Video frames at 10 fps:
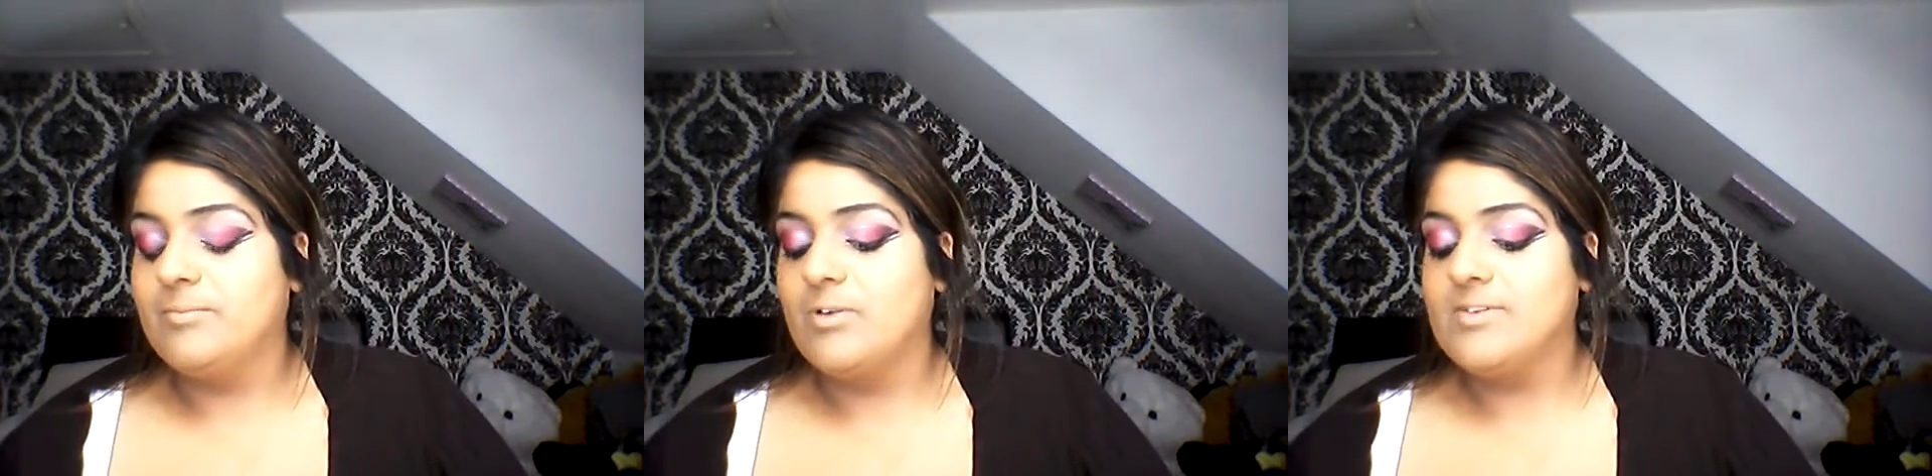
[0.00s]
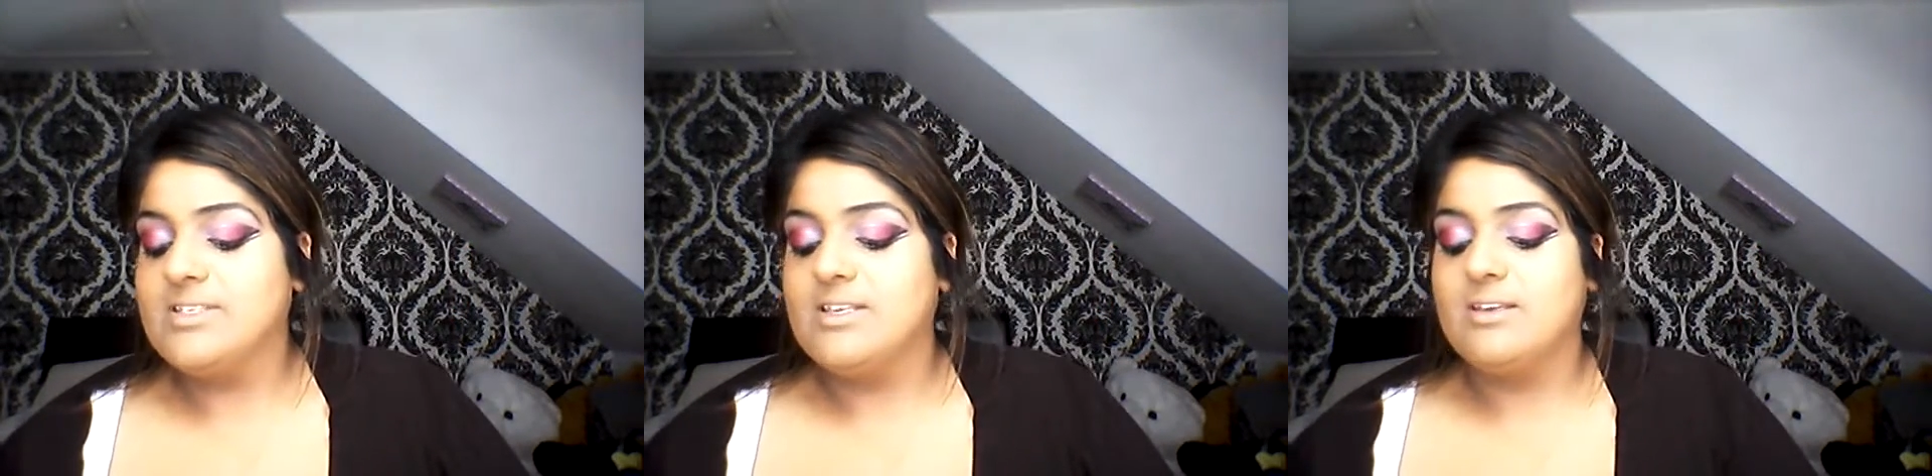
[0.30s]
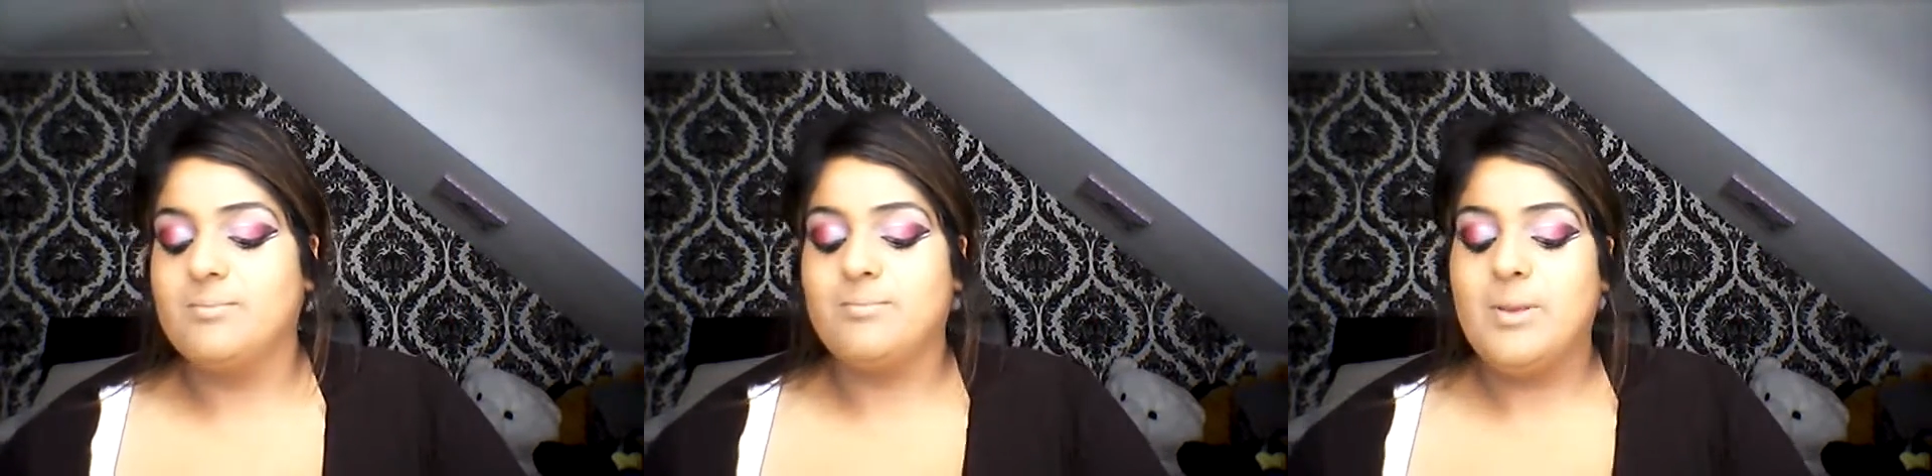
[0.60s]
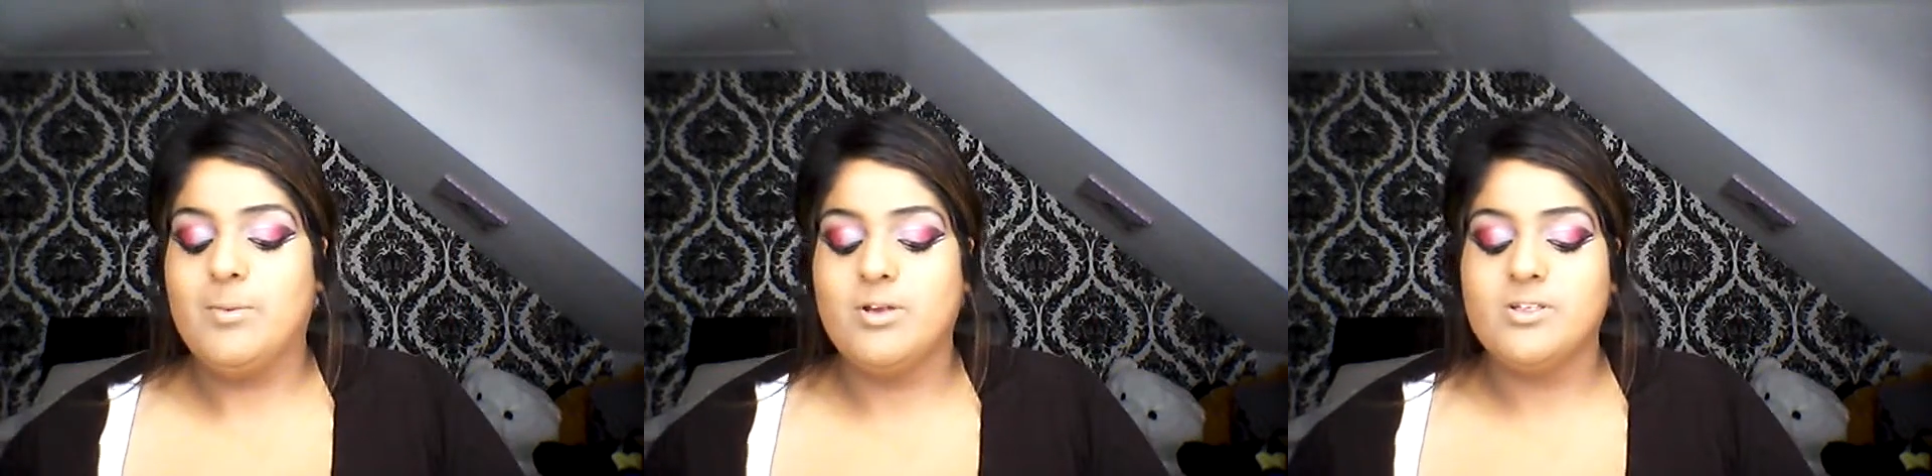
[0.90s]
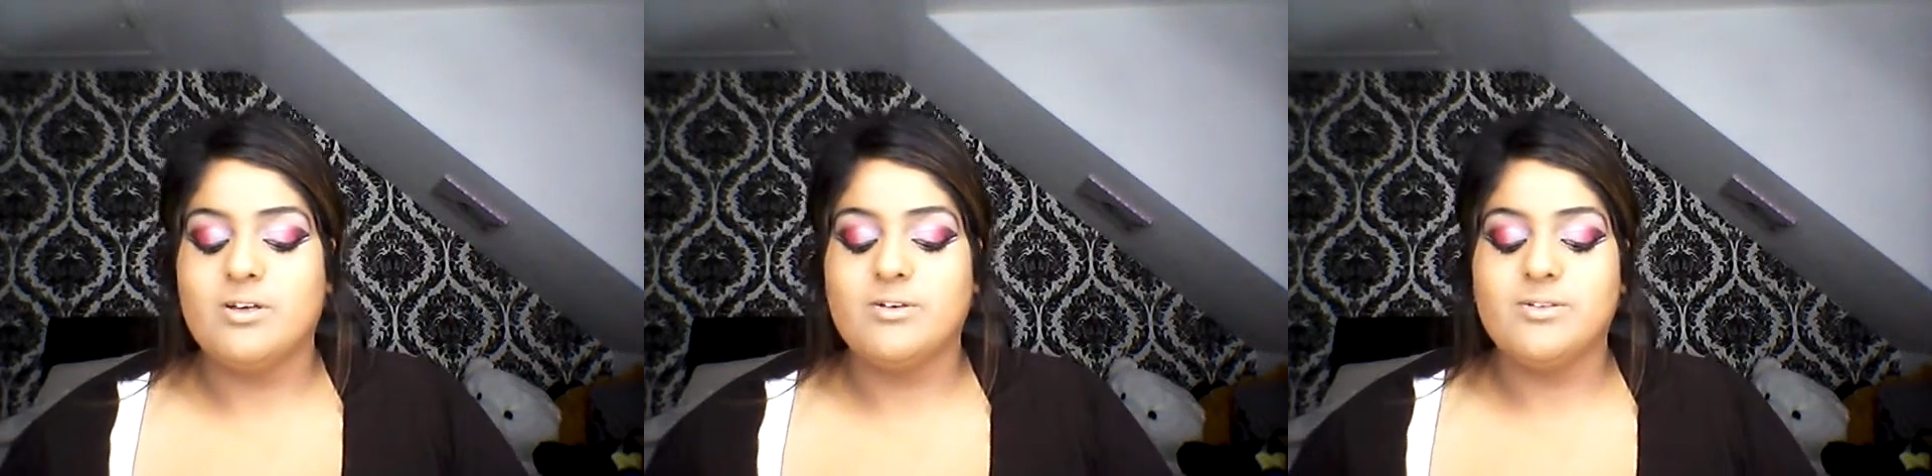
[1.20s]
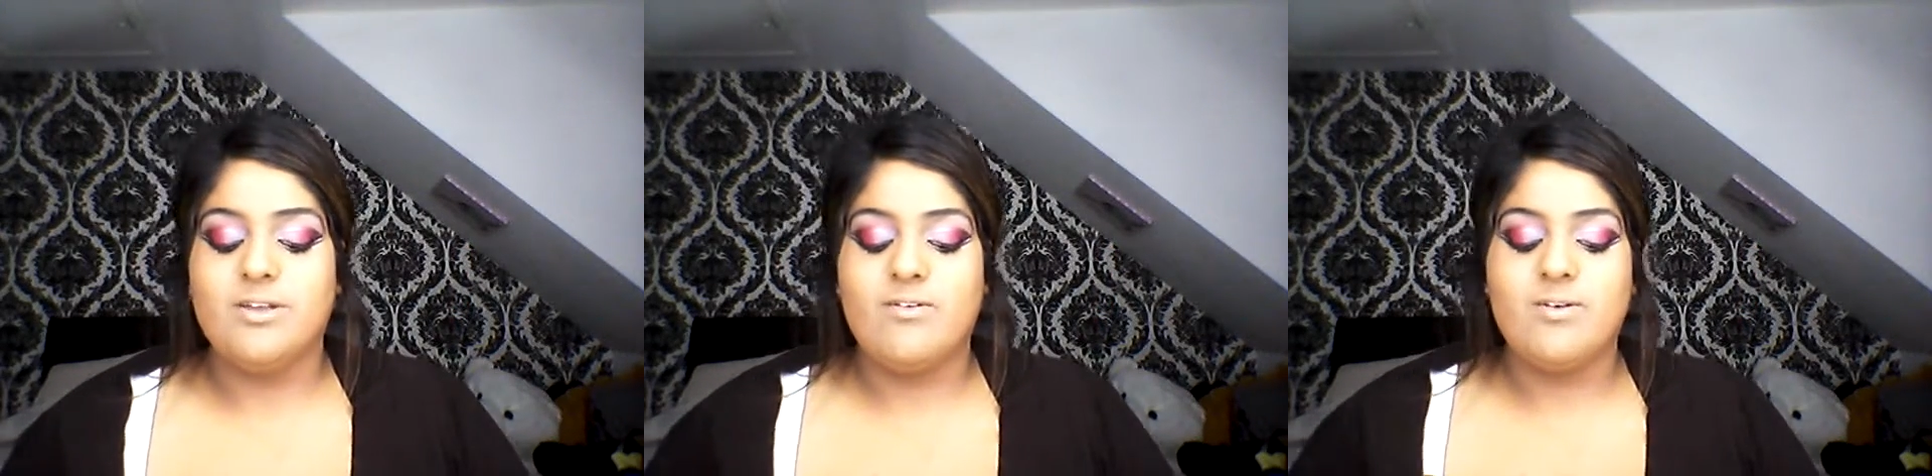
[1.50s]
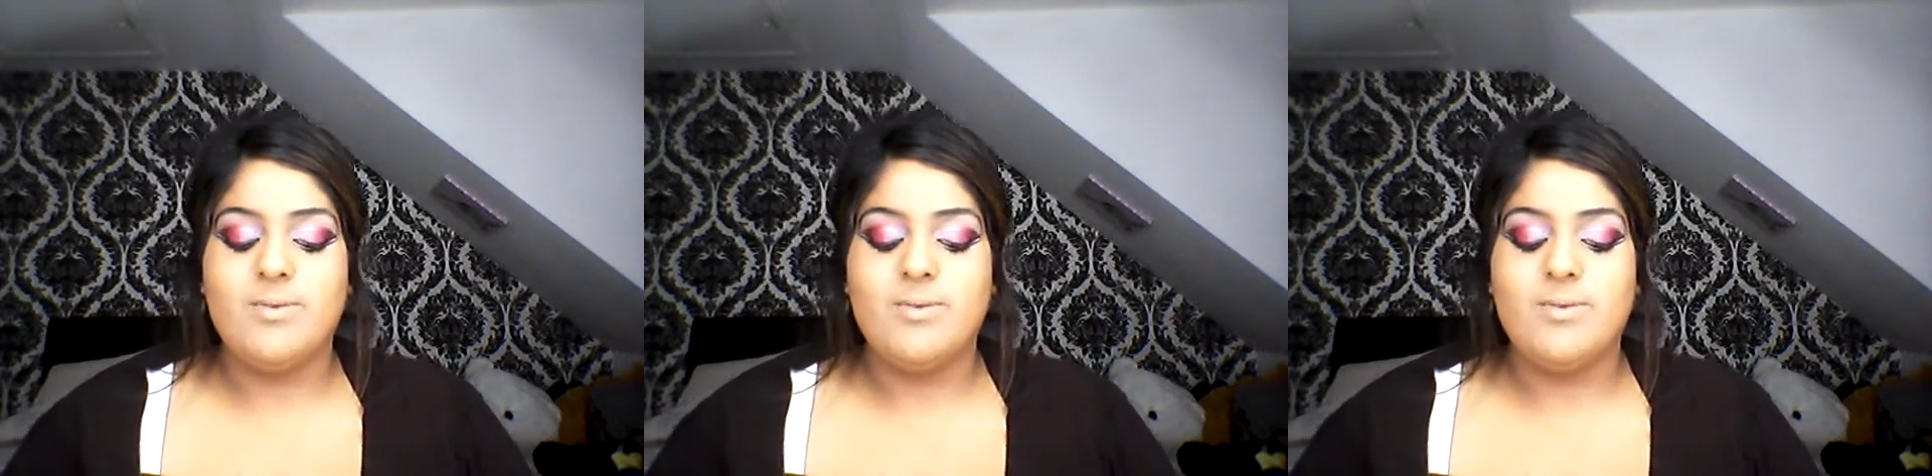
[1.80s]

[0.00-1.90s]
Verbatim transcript: obviously people are entitled to their own